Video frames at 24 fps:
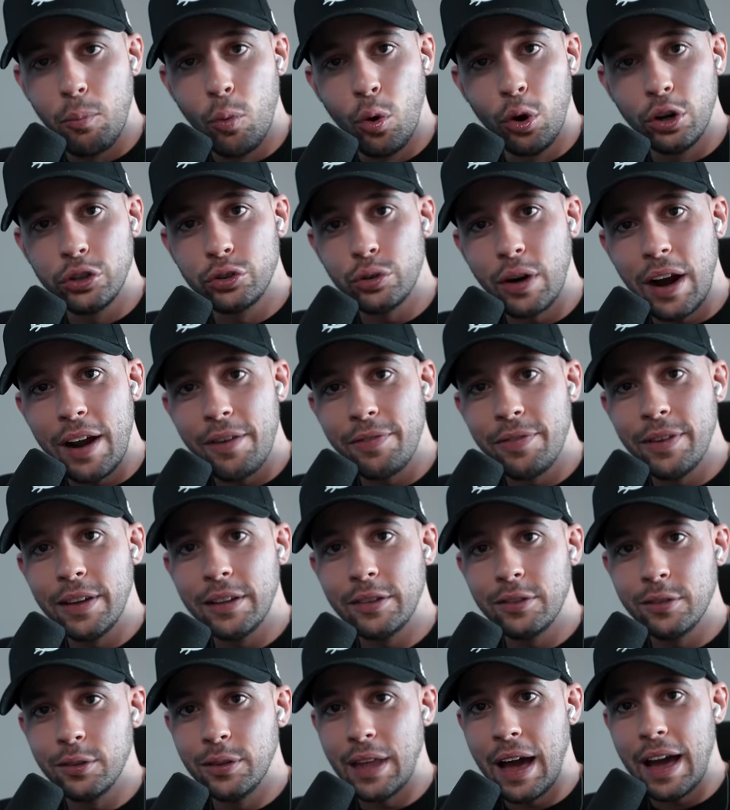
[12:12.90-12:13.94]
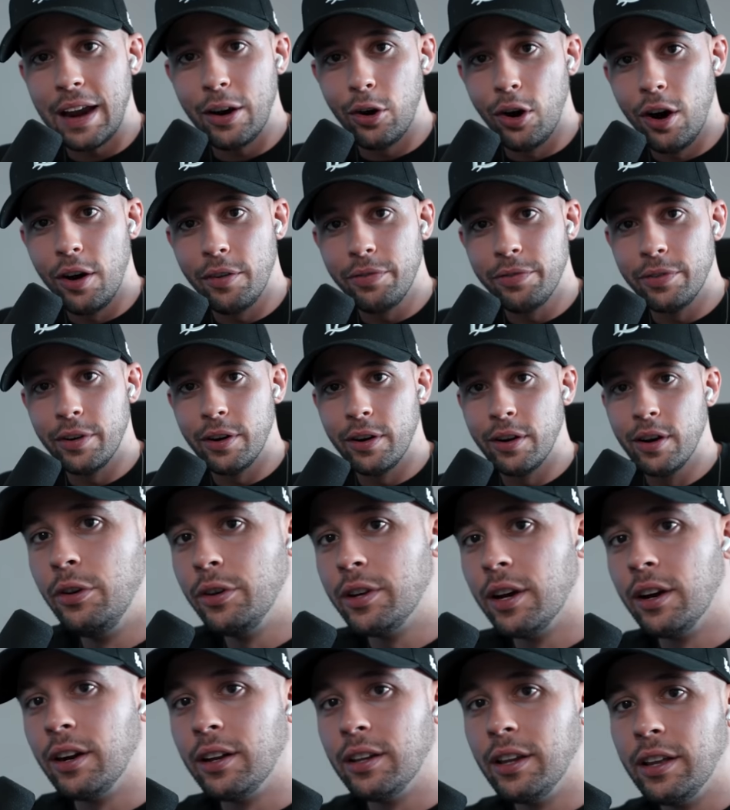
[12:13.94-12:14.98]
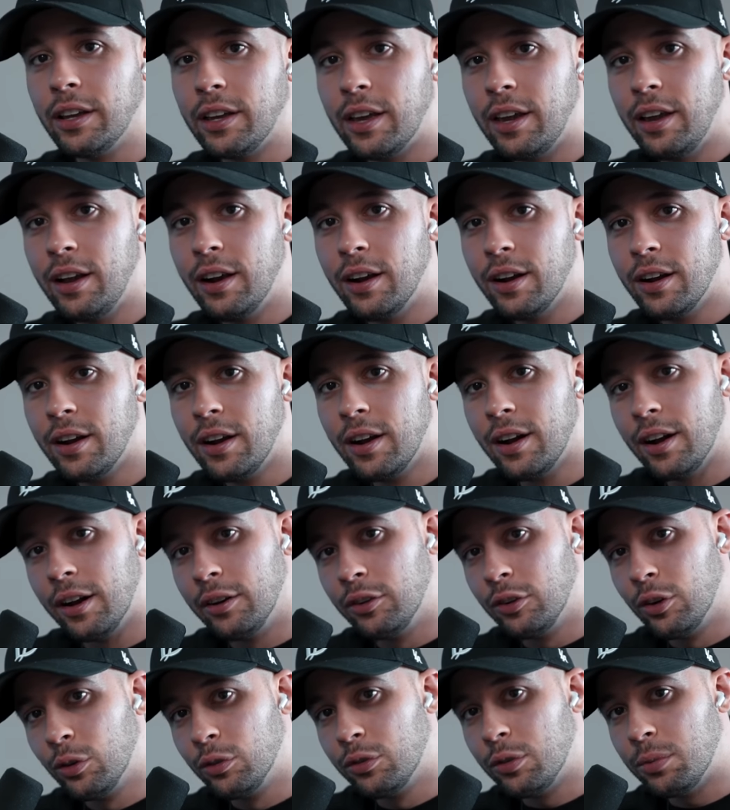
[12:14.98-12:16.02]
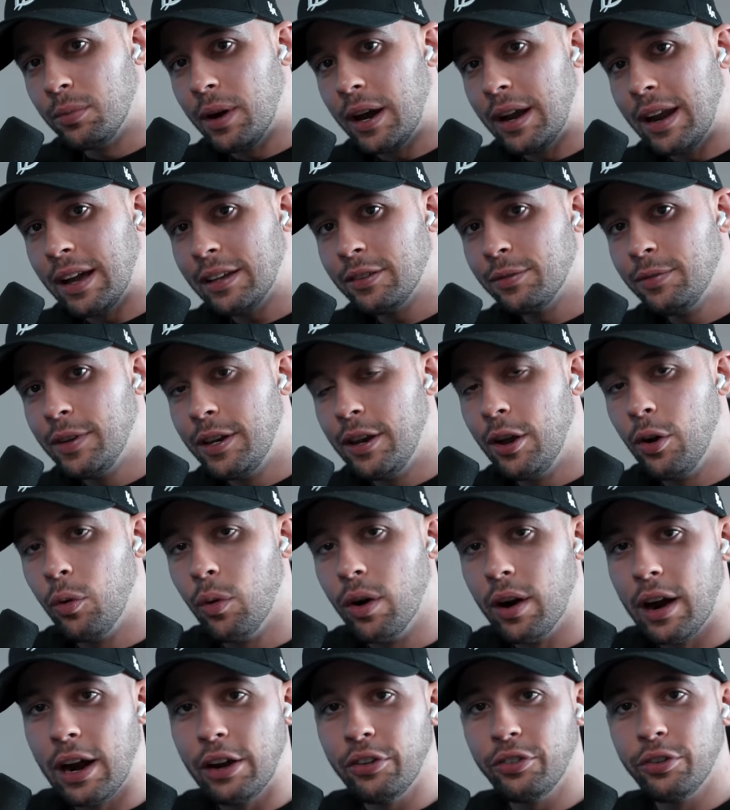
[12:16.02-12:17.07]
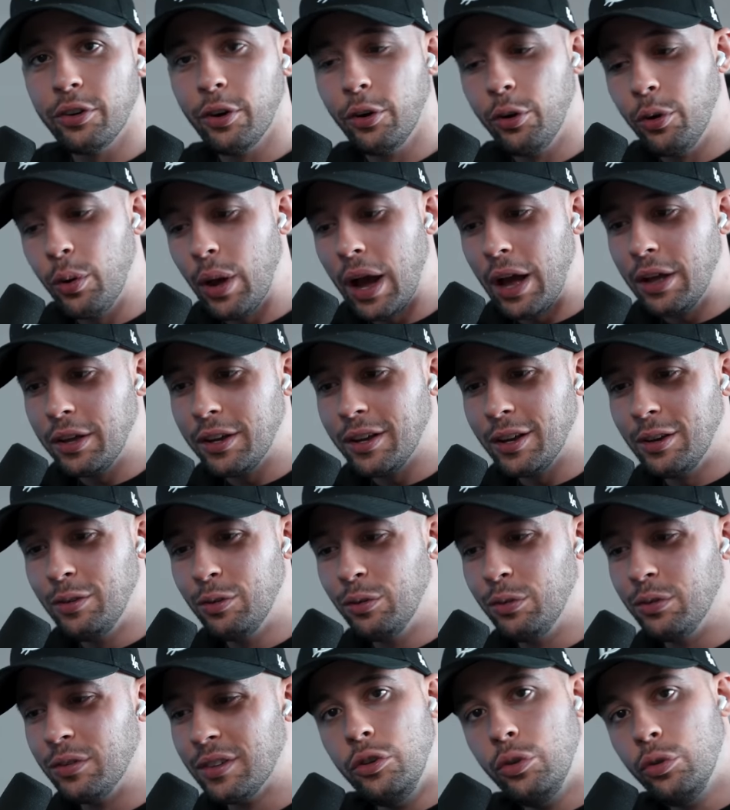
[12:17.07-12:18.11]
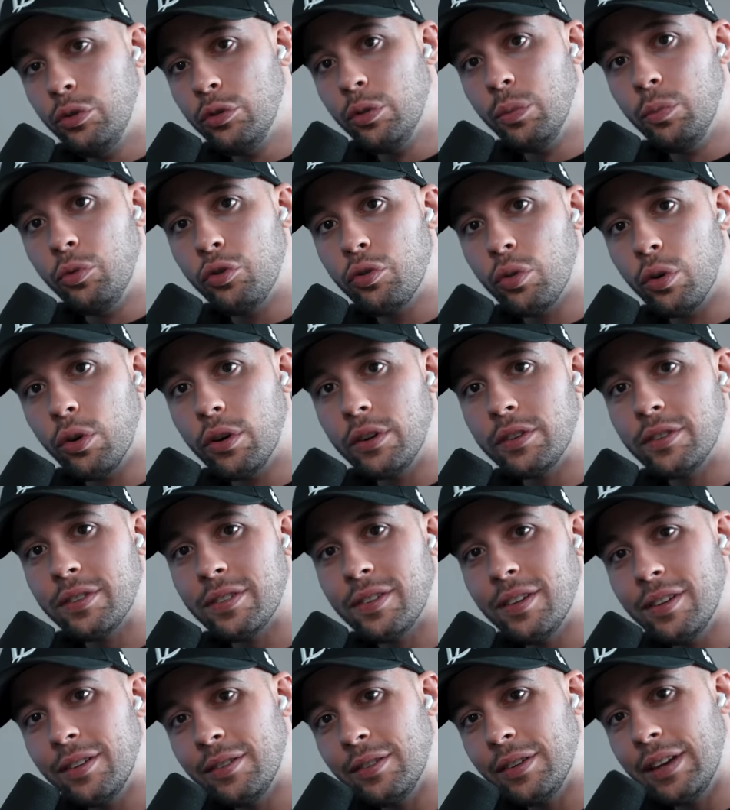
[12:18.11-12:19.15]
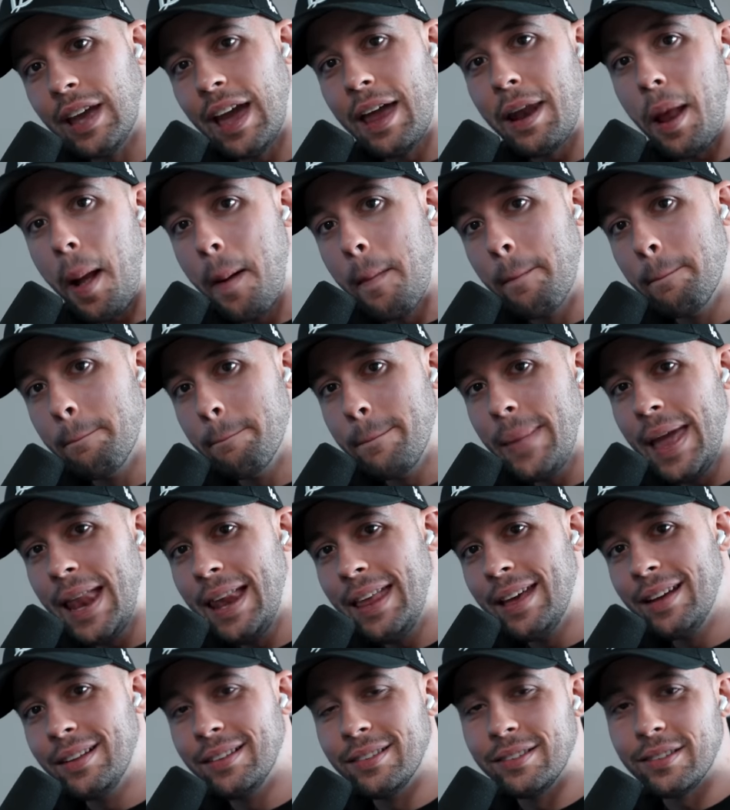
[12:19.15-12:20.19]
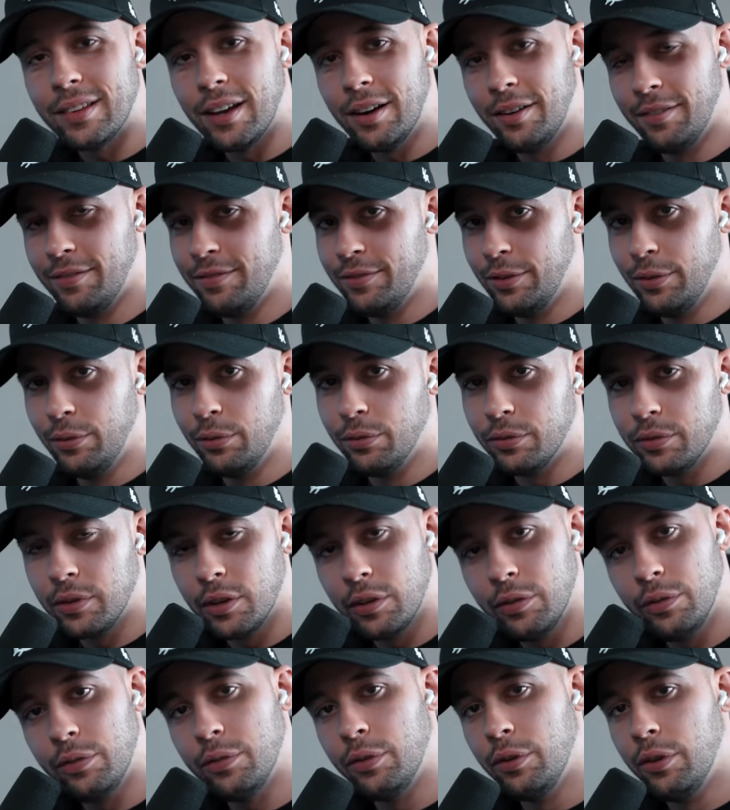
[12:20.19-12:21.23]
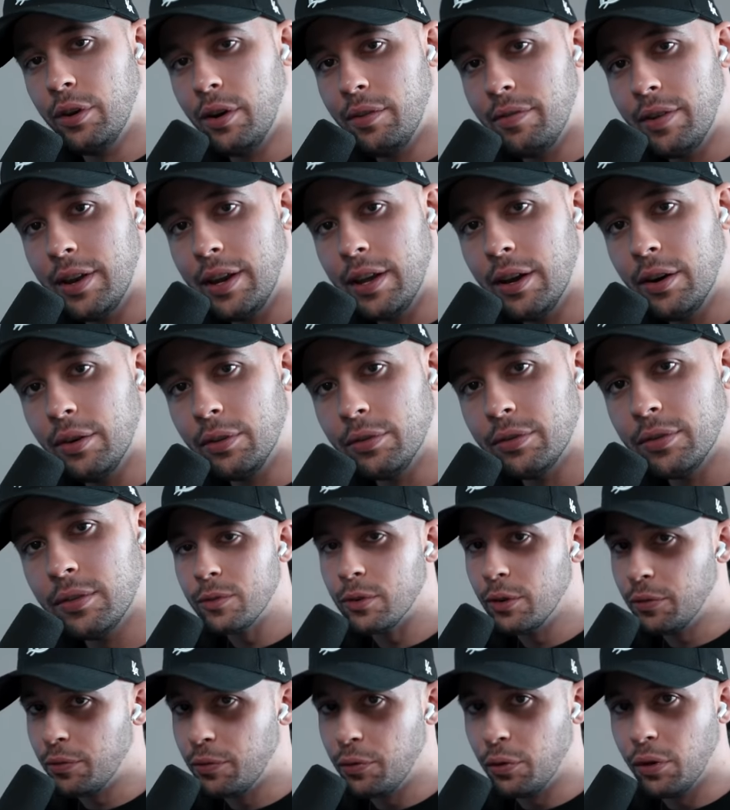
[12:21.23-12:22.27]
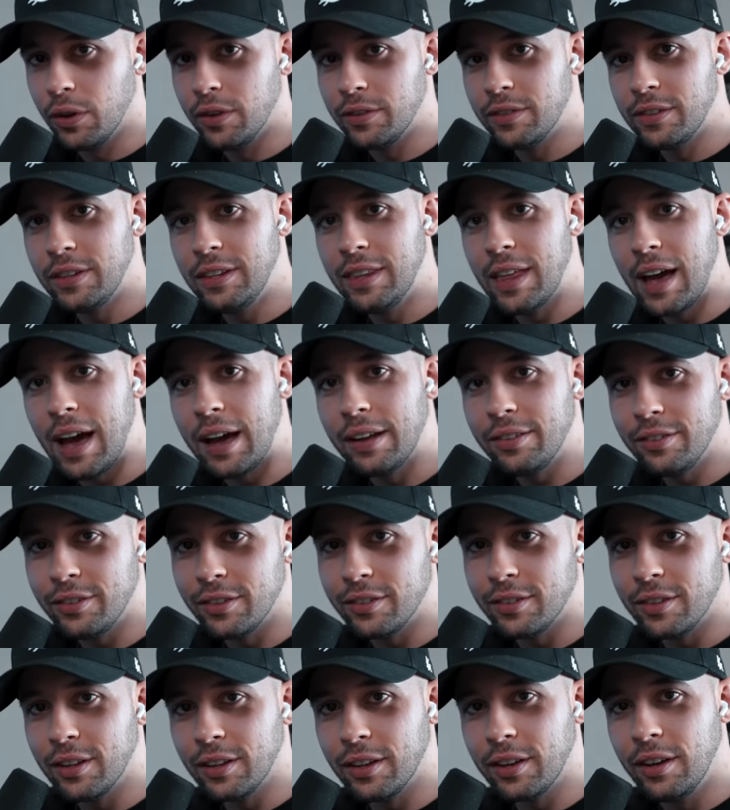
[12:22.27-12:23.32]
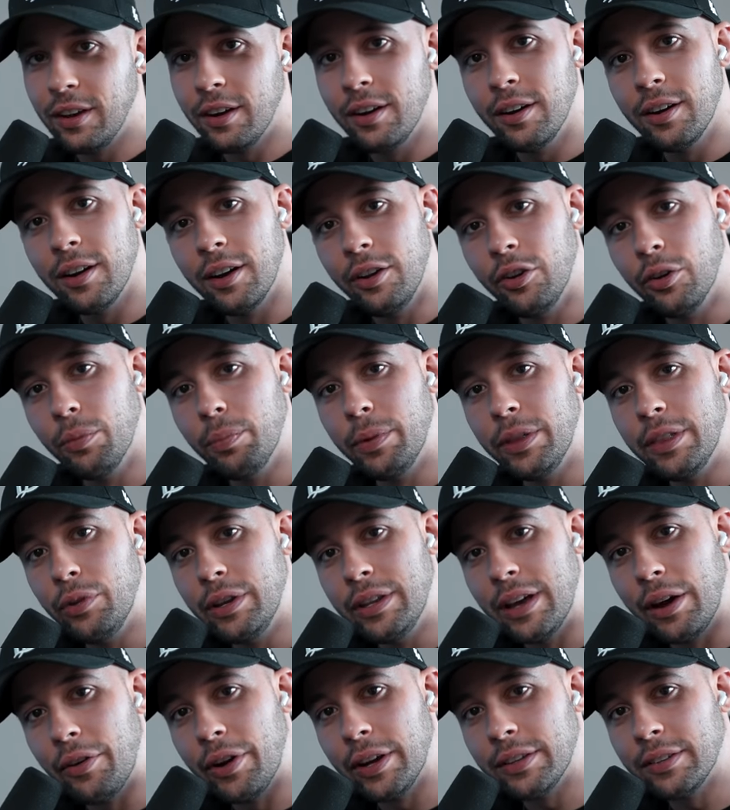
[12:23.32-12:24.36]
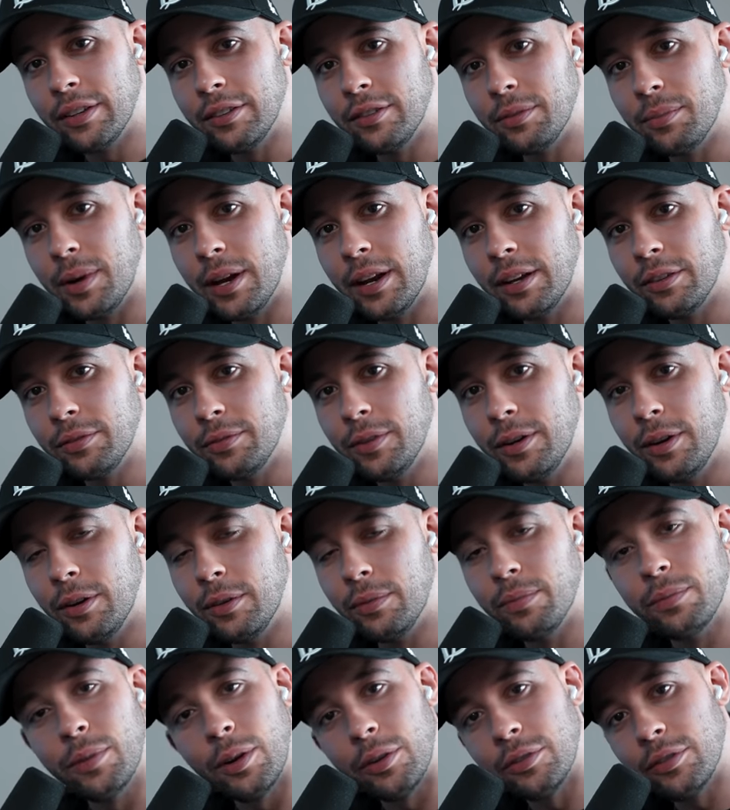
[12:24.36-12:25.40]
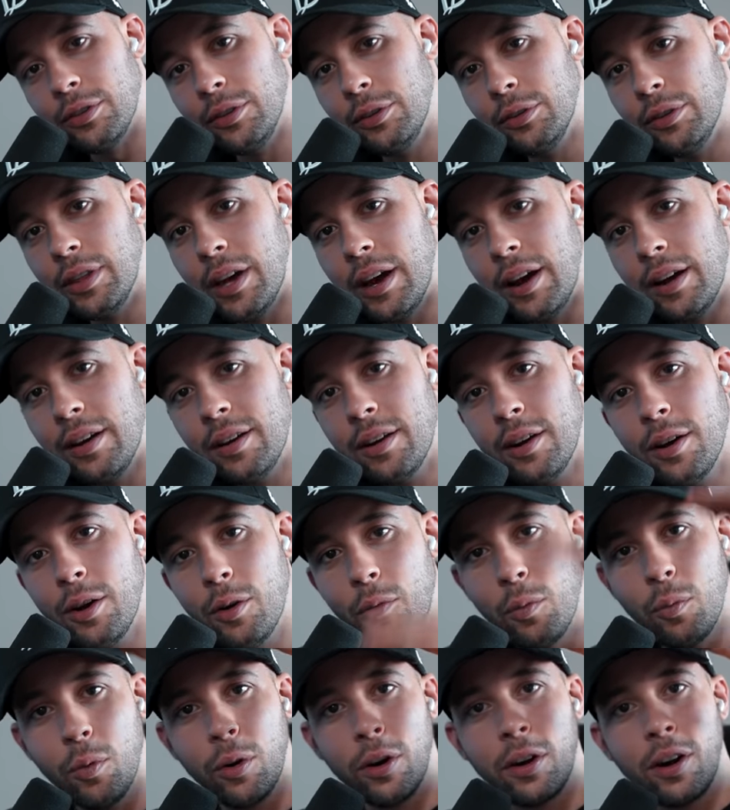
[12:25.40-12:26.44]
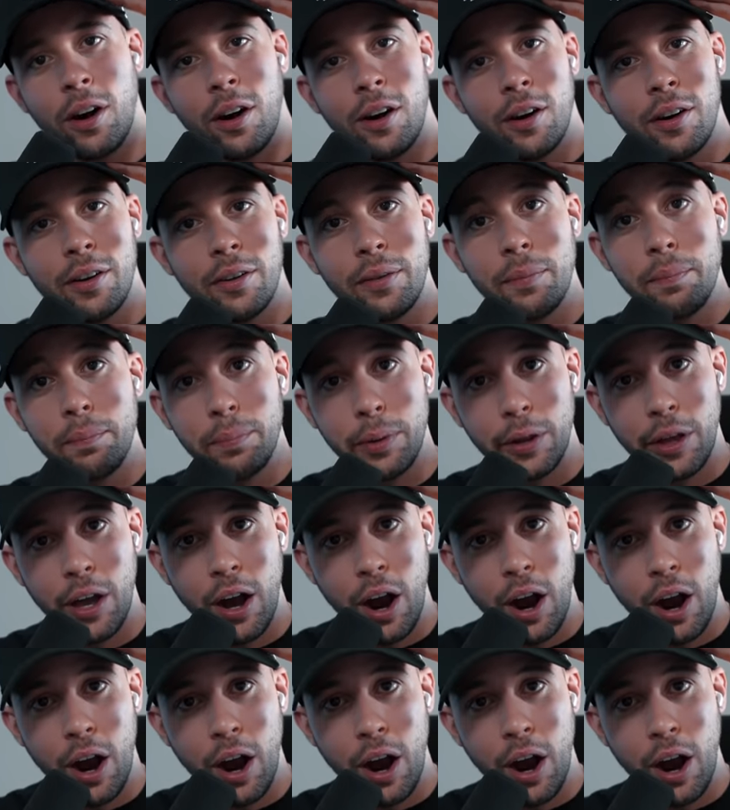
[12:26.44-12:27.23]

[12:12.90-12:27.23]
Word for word: more traffic to that offer, you can click here and go to my next video where I show you how you can use YouTube Shorts to get millions of views to your videos. So if you want to see that, just click here and you'll be redirected to my next video. I'll see you there. Work hard, play